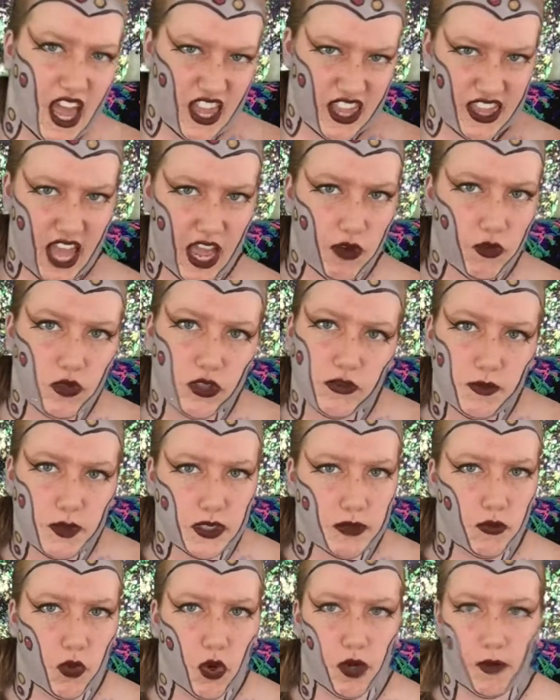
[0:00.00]
That would be
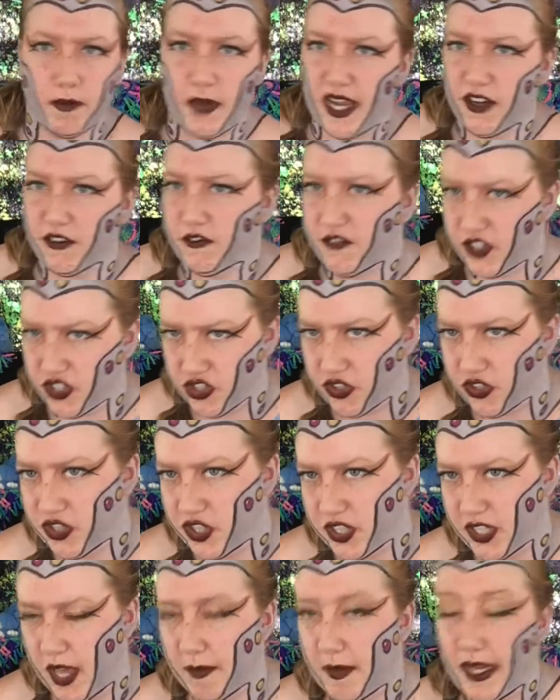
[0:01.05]
more beneficial to
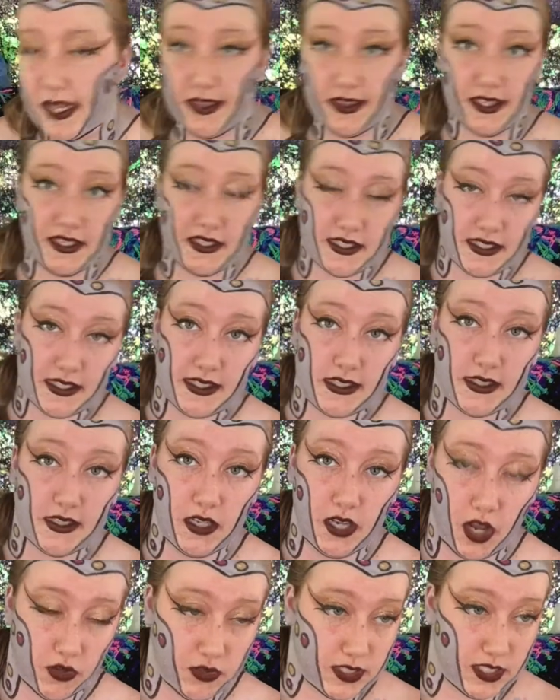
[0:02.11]
them in this, you
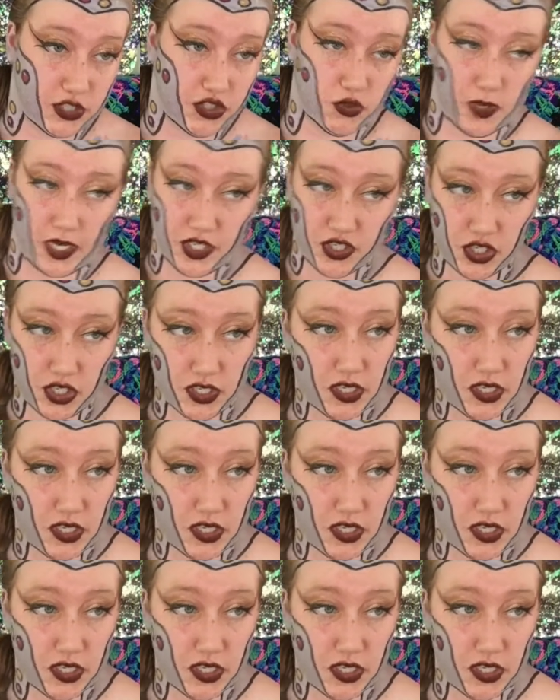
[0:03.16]
know, situation.